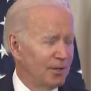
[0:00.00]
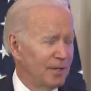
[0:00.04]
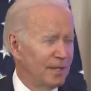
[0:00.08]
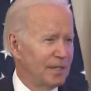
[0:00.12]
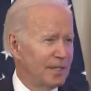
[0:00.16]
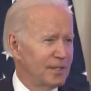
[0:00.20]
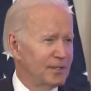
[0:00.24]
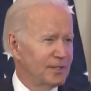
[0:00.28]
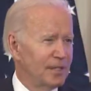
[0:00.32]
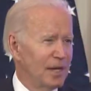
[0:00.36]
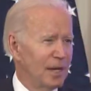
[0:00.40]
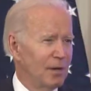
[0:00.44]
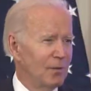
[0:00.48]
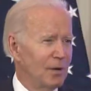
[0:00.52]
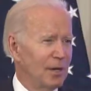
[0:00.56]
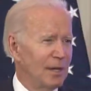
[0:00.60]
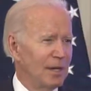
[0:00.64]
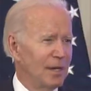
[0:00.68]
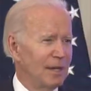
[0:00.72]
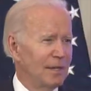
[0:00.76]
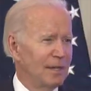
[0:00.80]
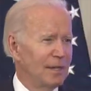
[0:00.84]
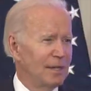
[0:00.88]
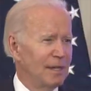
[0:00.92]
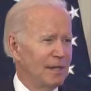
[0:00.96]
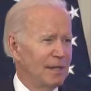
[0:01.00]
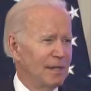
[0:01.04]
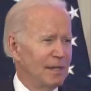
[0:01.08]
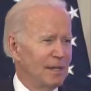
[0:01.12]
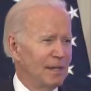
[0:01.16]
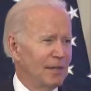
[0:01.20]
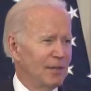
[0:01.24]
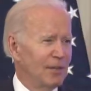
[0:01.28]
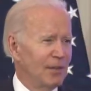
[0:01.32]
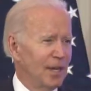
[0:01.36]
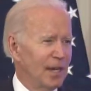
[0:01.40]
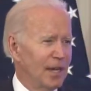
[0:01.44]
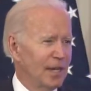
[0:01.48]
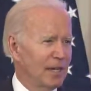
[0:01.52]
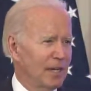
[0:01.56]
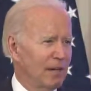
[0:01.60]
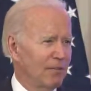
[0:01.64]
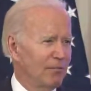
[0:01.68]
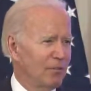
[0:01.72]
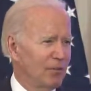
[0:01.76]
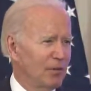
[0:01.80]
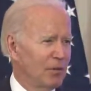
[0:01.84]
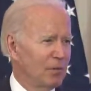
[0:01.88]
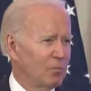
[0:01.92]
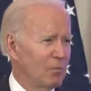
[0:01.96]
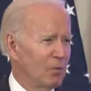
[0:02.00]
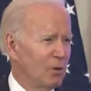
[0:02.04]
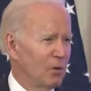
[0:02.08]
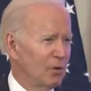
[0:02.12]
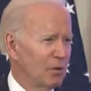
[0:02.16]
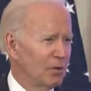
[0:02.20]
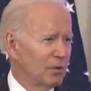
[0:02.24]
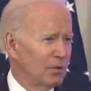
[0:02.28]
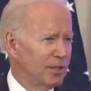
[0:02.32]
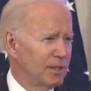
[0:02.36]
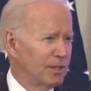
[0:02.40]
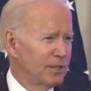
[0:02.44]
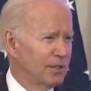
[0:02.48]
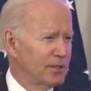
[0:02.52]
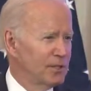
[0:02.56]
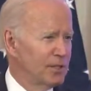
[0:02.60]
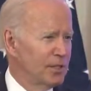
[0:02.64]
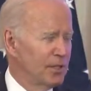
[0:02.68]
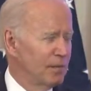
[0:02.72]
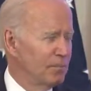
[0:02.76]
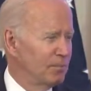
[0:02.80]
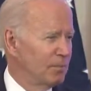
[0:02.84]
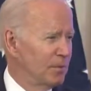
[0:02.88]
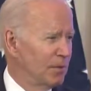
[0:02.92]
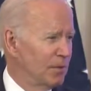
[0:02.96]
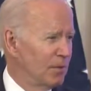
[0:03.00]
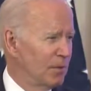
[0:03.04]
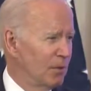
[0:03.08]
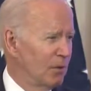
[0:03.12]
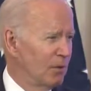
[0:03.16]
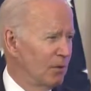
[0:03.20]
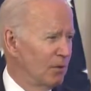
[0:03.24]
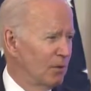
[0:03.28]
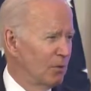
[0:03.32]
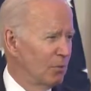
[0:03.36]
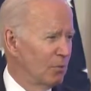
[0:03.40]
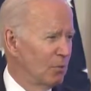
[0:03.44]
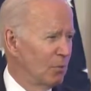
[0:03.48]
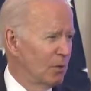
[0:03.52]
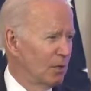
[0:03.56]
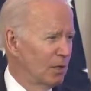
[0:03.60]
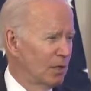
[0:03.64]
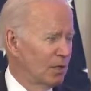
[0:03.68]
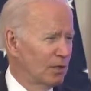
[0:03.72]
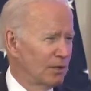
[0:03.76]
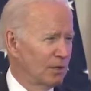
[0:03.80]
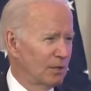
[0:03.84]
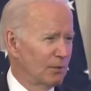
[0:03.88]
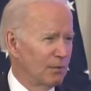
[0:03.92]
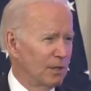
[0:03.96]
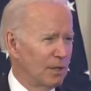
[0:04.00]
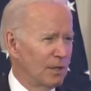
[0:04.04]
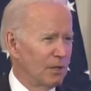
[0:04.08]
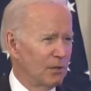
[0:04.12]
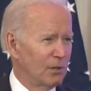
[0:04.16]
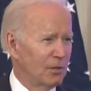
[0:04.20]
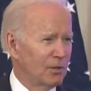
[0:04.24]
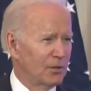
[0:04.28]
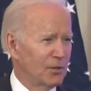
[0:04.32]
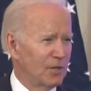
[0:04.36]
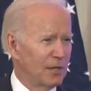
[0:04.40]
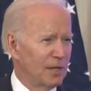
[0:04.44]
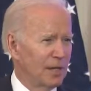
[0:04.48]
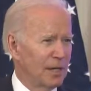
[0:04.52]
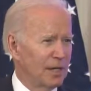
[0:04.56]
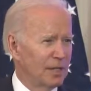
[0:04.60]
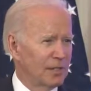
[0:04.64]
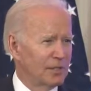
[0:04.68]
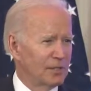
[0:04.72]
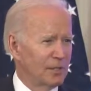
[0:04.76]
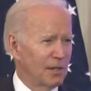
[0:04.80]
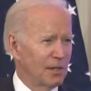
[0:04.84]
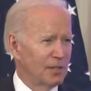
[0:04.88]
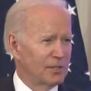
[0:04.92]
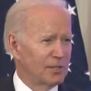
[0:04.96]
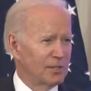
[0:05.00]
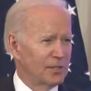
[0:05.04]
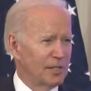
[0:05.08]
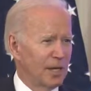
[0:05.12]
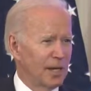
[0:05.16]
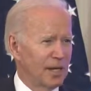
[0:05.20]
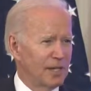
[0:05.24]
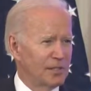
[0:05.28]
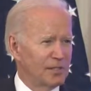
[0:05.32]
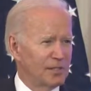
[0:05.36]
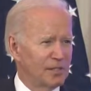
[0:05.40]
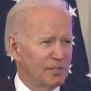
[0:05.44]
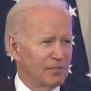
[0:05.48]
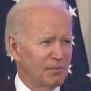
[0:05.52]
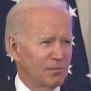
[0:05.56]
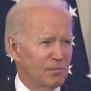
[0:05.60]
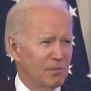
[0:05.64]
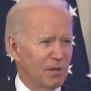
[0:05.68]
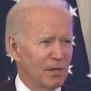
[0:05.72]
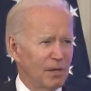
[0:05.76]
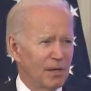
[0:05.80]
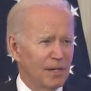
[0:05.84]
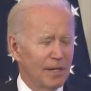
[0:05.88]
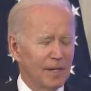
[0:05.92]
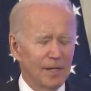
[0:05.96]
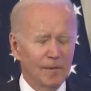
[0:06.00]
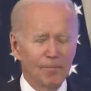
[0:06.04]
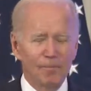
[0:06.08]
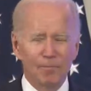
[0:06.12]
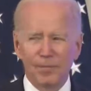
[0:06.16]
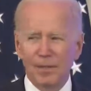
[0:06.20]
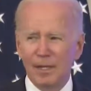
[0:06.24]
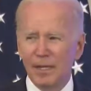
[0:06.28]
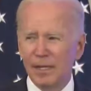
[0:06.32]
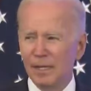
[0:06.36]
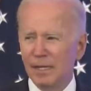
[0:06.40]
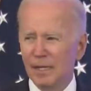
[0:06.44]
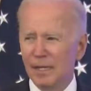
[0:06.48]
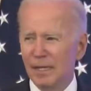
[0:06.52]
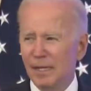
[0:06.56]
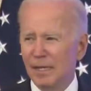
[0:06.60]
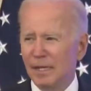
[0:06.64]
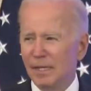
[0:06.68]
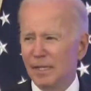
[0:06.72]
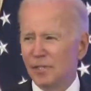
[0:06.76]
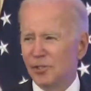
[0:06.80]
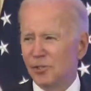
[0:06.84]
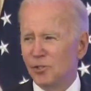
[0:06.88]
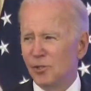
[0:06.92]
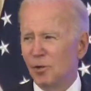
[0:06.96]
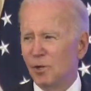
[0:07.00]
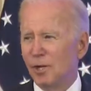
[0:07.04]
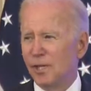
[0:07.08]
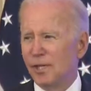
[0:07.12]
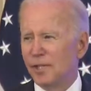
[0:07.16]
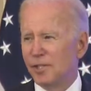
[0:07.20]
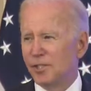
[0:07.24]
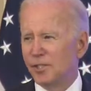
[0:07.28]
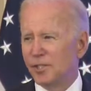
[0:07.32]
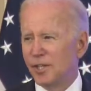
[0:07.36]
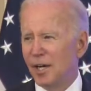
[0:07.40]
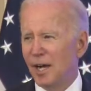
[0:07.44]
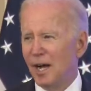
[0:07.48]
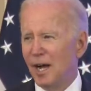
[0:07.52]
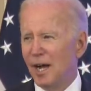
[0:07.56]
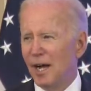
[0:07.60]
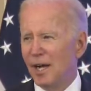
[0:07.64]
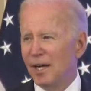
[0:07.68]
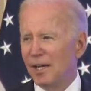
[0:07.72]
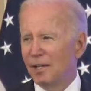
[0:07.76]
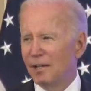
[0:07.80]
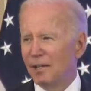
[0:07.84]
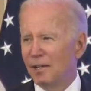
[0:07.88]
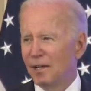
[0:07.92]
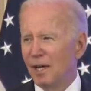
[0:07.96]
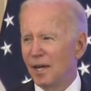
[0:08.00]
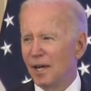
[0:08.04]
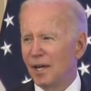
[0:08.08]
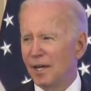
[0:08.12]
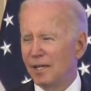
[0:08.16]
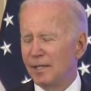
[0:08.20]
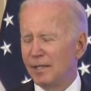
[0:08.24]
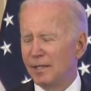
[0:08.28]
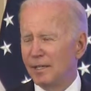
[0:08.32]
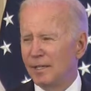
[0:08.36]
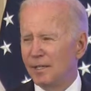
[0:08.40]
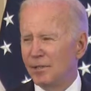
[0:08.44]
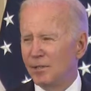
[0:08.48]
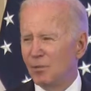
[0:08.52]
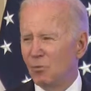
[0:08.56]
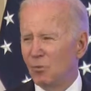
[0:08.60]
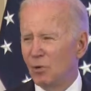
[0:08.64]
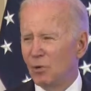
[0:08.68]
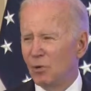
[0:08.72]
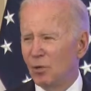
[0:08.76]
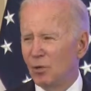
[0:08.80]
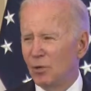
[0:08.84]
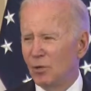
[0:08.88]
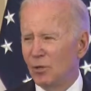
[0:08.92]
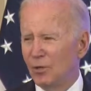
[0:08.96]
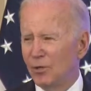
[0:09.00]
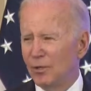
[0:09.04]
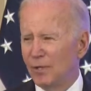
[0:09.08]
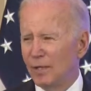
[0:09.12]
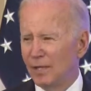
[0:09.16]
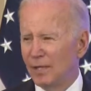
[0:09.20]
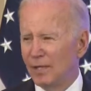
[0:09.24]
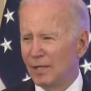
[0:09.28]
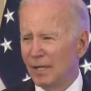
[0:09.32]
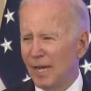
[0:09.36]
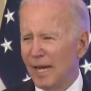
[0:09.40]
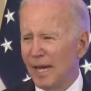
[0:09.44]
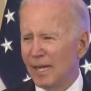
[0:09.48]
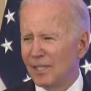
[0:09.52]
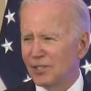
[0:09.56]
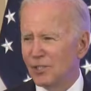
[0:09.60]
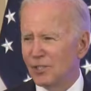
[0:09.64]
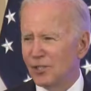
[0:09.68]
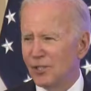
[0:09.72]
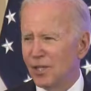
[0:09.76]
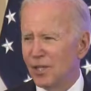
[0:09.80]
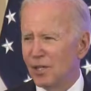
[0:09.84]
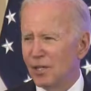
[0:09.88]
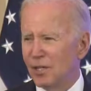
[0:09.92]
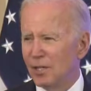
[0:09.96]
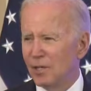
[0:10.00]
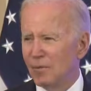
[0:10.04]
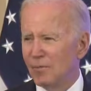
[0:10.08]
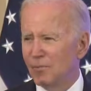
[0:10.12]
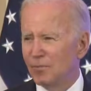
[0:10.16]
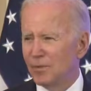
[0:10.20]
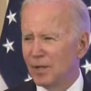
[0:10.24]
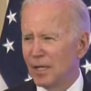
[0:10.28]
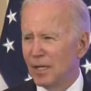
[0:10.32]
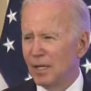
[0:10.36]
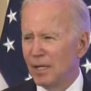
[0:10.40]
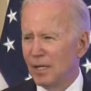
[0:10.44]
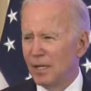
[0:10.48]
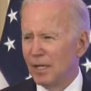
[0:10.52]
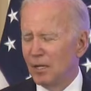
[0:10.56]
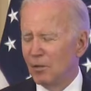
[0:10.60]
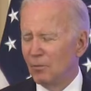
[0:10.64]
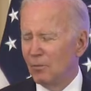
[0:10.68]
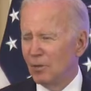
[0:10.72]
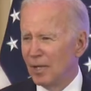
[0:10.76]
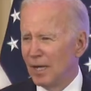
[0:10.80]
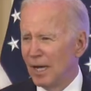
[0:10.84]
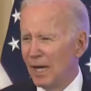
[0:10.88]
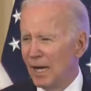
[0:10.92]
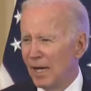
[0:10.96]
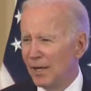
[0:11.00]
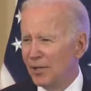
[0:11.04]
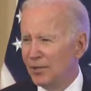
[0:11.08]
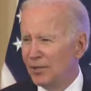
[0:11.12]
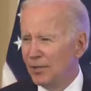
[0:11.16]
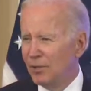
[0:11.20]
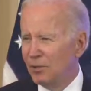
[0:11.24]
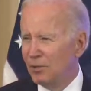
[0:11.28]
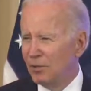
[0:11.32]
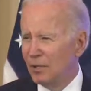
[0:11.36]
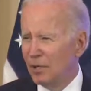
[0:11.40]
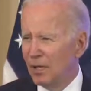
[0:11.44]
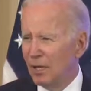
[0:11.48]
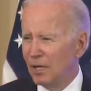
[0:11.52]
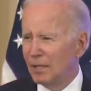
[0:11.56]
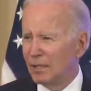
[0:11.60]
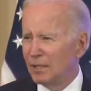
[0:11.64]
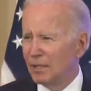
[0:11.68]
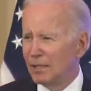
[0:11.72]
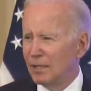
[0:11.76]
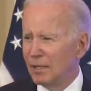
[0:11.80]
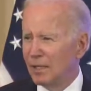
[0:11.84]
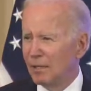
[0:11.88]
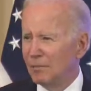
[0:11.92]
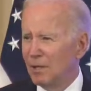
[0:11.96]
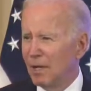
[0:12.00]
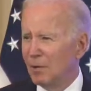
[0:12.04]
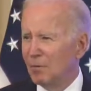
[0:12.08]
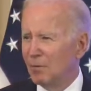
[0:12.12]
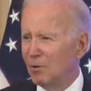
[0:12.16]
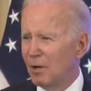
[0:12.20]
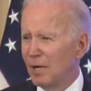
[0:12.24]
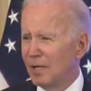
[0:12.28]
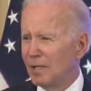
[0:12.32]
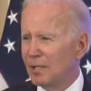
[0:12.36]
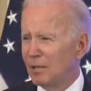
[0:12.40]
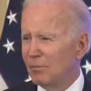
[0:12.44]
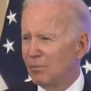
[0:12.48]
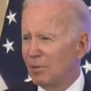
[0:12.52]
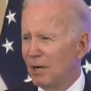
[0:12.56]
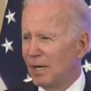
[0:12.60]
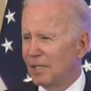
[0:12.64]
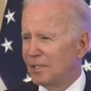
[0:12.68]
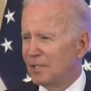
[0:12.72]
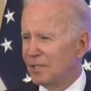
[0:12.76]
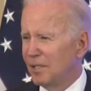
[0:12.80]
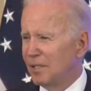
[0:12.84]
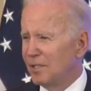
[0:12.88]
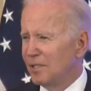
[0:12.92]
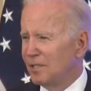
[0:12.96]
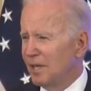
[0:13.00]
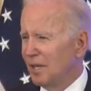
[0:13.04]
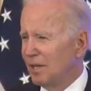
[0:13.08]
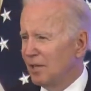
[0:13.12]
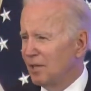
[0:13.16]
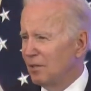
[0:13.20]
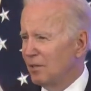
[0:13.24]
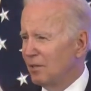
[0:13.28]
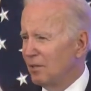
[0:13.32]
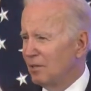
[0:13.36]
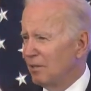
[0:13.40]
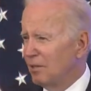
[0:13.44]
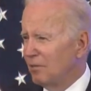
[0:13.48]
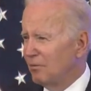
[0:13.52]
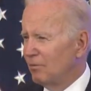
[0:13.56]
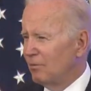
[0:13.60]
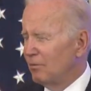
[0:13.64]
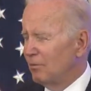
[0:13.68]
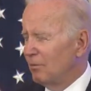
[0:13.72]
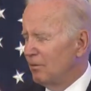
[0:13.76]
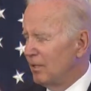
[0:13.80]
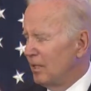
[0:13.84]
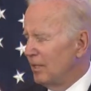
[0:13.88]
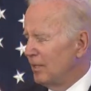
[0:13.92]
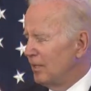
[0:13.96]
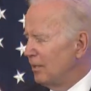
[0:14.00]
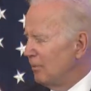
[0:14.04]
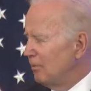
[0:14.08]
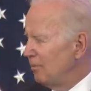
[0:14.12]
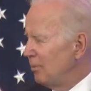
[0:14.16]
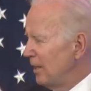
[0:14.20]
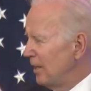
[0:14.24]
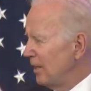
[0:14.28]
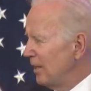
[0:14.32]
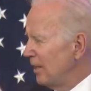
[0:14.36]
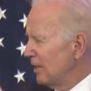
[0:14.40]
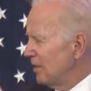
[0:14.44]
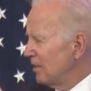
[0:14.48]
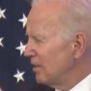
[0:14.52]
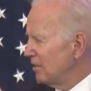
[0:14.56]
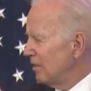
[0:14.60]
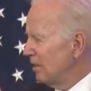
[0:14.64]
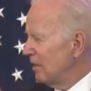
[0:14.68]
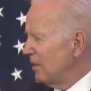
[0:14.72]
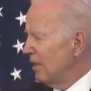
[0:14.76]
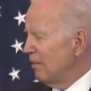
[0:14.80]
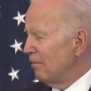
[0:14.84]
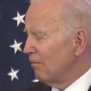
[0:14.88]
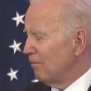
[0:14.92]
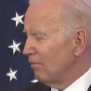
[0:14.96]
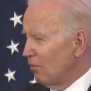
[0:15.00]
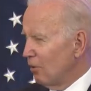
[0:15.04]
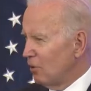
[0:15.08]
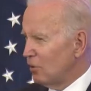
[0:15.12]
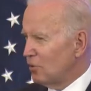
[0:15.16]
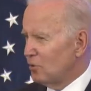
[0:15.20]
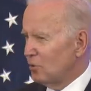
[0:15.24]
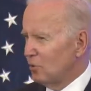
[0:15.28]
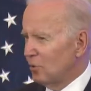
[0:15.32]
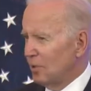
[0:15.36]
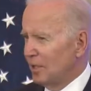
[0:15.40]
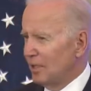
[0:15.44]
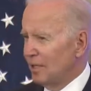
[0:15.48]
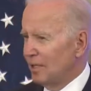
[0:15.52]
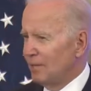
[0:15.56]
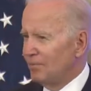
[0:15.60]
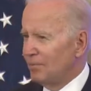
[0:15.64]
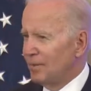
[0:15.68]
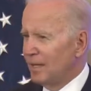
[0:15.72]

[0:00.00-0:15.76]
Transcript: it is. And I want to thank you for your moral leadership and all the work of the Greek Orthodox Archdiocese of America is doing to shine a light in the world. And last year, we had to commemorate the bicentennial of independence virtually